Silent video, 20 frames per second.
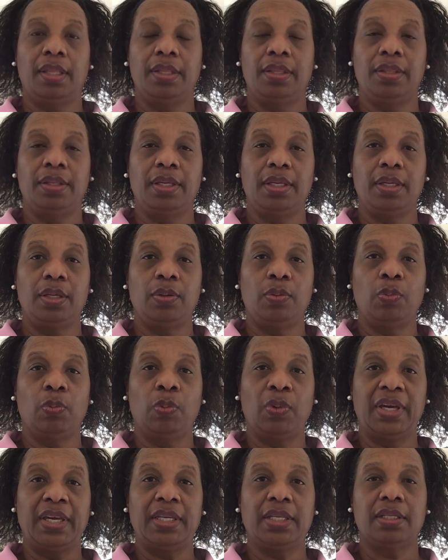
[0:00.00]
The
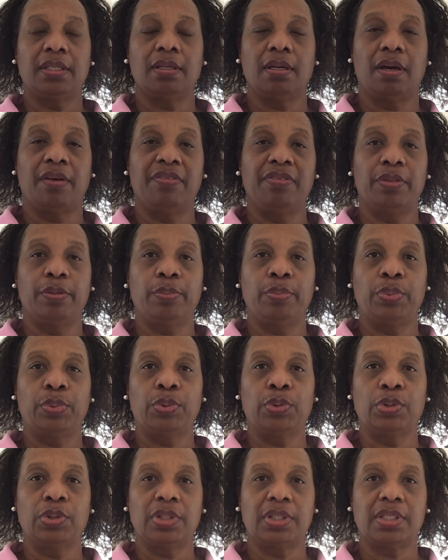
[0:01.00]
weight of the
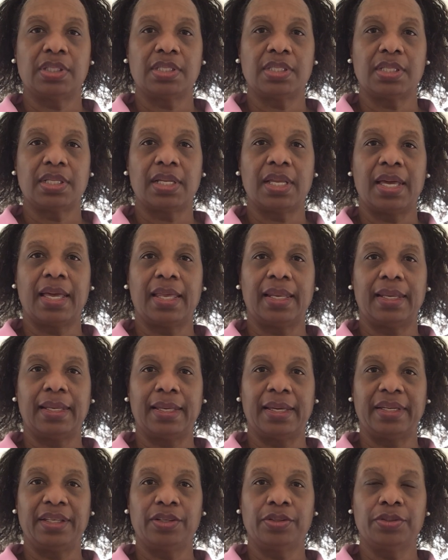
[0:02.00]
board is a lot
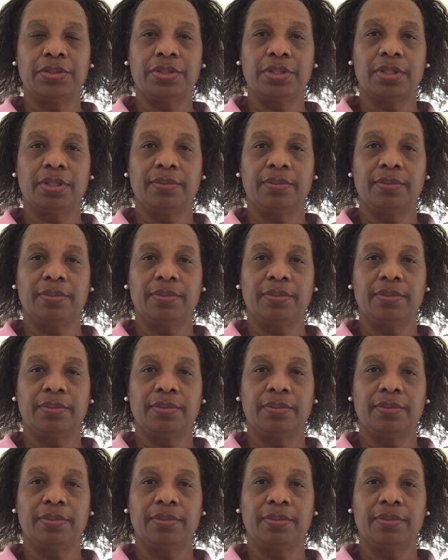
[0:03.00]
lighter,